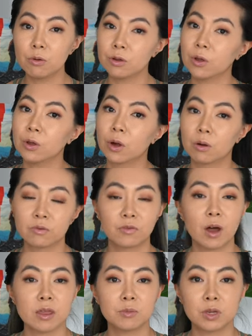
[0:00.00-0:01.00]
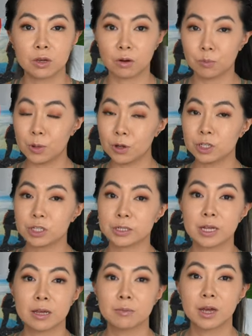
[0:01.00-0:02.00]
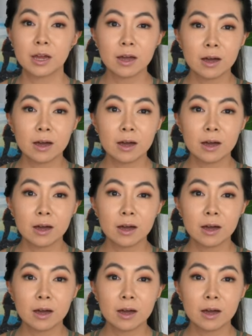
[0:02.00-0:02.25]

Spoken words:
You can go and find them, you can go purchase them.